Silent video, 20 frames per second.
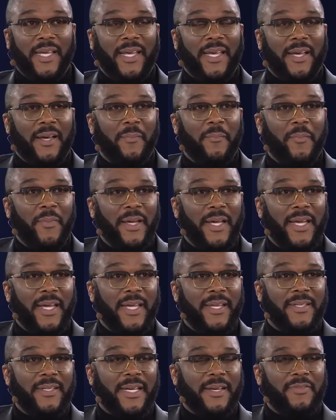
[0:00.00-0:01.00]

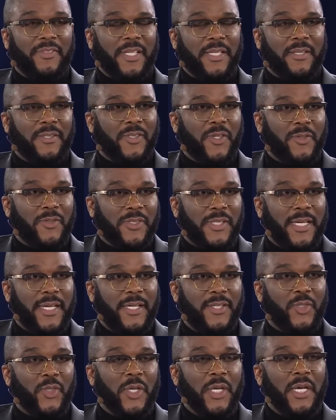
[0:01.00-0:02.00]
and I've said this on
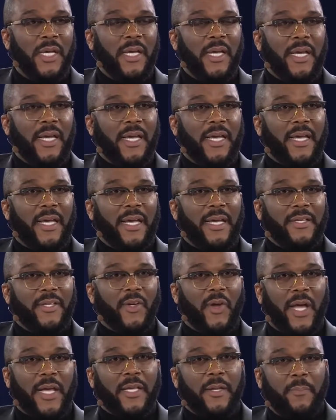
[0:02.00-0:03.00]
stage, eh, eh, you
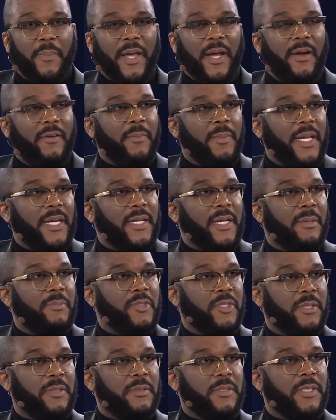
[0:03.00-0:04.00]
know, I compare everybody that
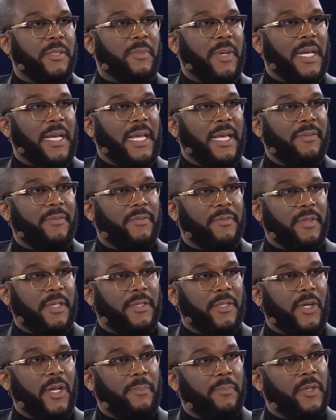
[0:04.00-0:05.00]
comes into my life, eh,
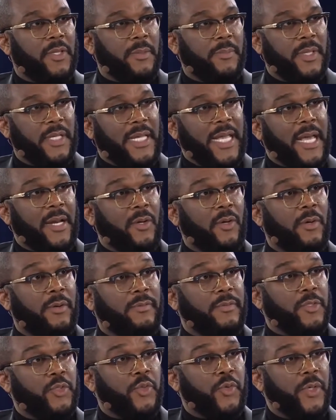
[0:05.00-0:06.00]
you know, I put them in the category
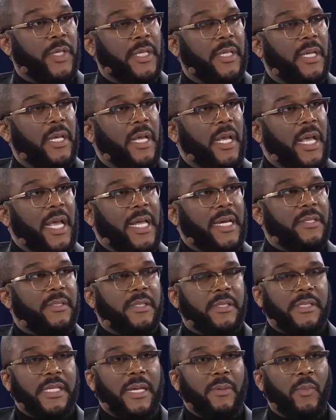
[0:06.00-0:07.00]
of a tree. And it's
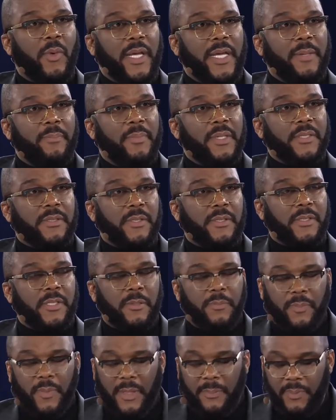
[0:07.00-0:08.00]
the same way in business.
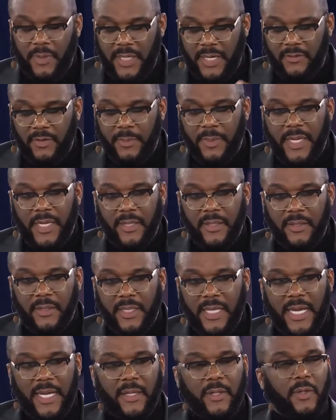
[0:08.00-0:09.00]
I put everybody in the
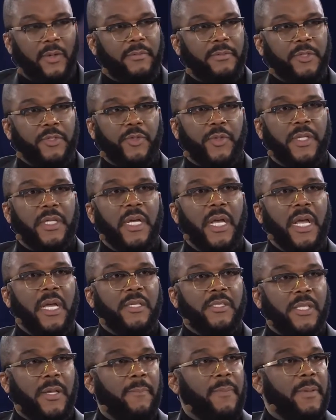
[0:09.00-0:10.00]
category of a tree.
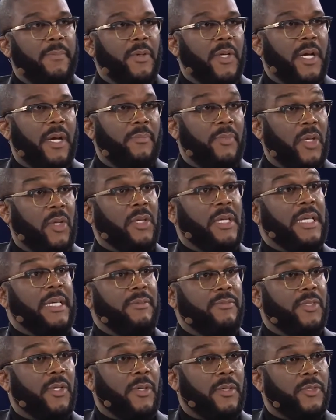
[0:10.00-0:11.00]
Some people come, they're
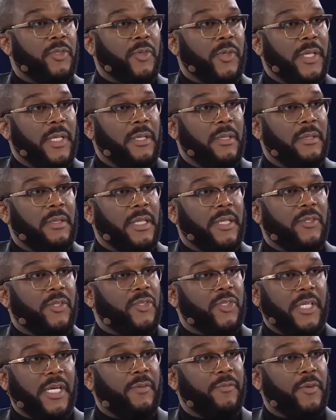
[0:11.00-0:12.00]
leaves on a tree. They're
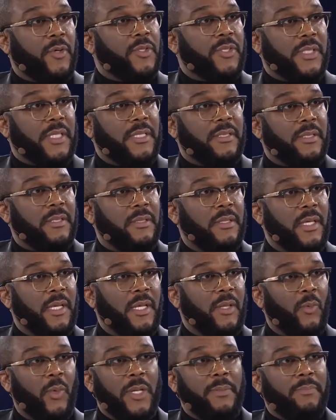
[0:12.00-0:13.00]
just there for a season.
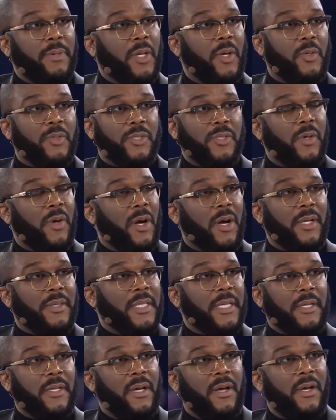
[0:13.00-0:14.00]
Wind blows too hard,
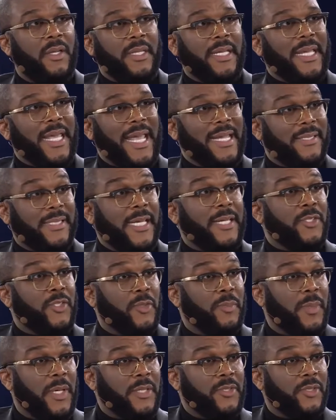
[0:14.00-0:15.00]
they're gone. They can't take
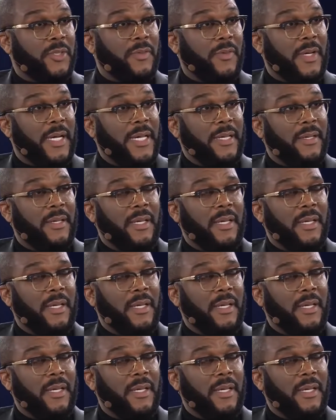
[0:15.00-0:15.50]
too much, right?